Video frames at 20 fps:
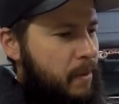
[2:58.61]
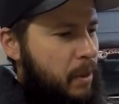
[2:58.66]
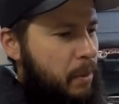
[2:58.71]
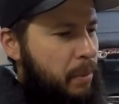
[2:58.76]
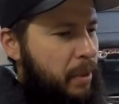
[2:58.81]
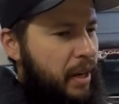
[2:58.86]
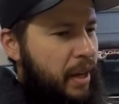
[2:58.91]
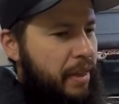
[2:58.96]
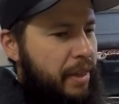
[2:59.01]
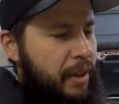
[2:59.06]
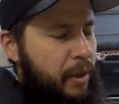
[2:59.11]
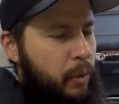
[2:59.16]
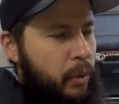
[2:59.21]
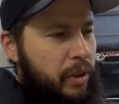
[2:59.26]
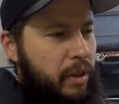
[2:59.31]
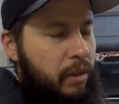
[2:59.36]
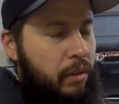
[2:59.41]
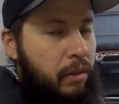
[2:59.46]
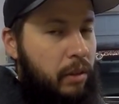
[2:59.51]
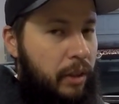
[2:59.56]
But I think
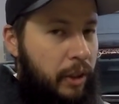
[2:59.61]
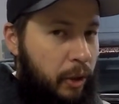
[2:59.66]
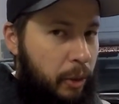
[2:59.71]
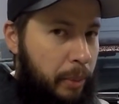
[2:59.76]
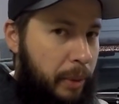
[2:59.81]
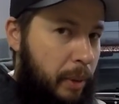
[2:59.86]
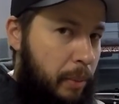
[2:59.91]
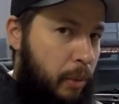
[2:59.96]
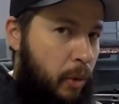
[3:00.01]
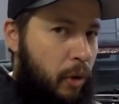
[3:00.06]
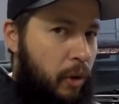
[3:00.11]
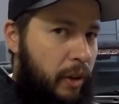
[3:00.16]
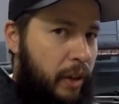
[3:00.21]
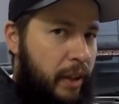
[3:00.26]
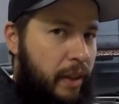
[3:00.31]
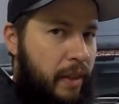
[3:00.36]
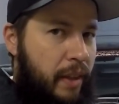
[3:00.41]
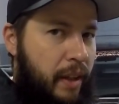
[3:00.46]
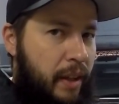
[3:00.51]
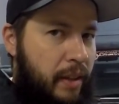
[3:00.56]
with a little bit more
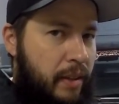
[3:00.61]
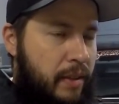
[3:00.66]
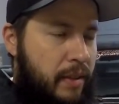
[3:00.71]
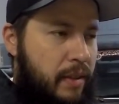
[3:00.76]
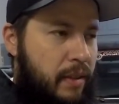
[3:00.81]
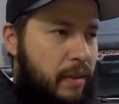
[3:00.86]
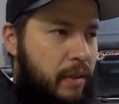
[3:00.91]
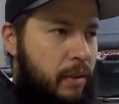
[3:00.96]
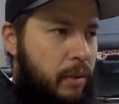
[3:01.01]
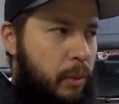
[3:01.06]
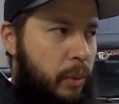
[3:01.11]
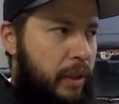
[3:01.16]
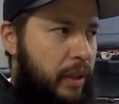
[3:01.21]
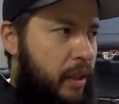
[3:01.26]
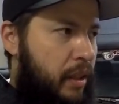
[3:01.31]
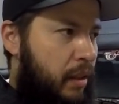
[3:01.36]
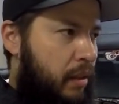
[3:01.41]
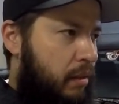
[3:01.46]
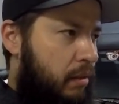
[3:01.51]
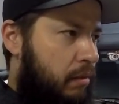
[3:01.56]
in this, we
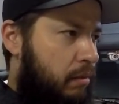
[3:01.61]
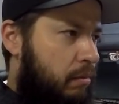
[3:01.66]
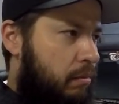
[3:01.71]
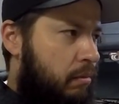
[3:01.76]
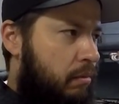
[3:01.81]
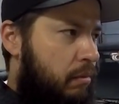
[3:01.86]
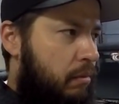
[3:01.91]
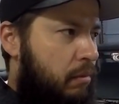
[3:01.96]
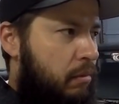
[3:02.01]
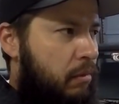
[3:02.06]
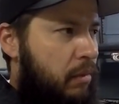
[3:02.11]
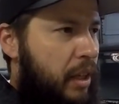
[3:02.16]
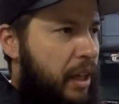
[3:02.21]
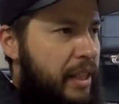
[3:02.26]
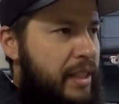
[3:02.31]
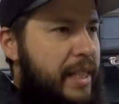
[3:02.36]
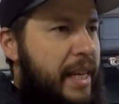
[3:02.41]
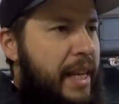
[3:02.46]
can kind of